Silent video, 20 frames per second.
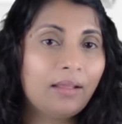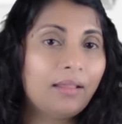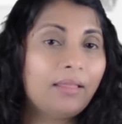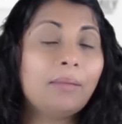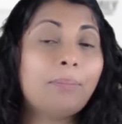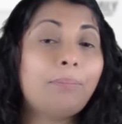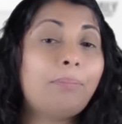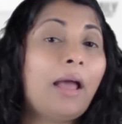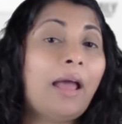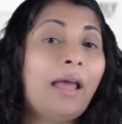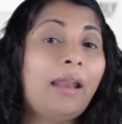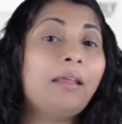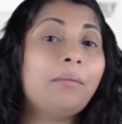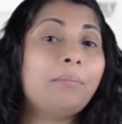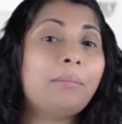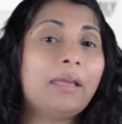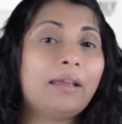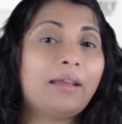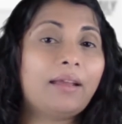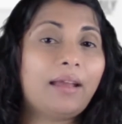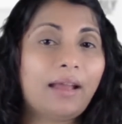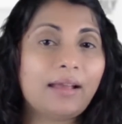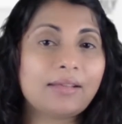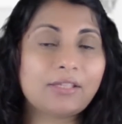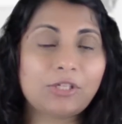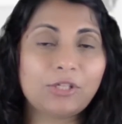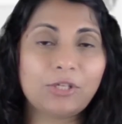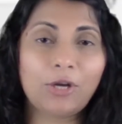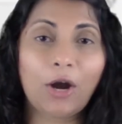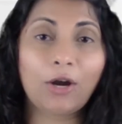The pandemic
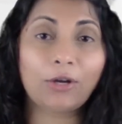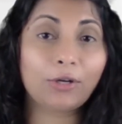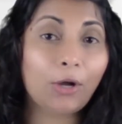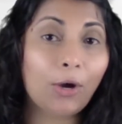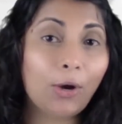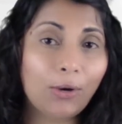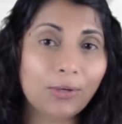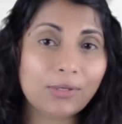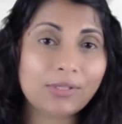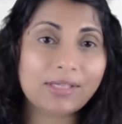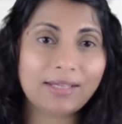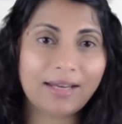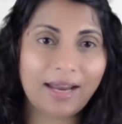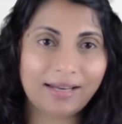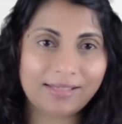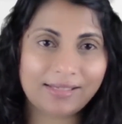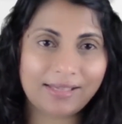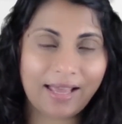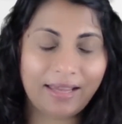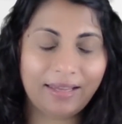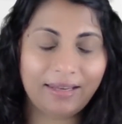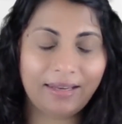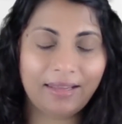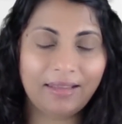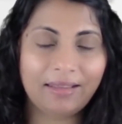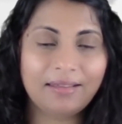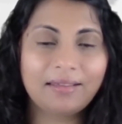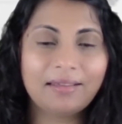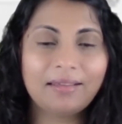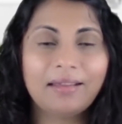has not caused
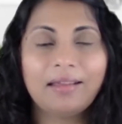anxiety,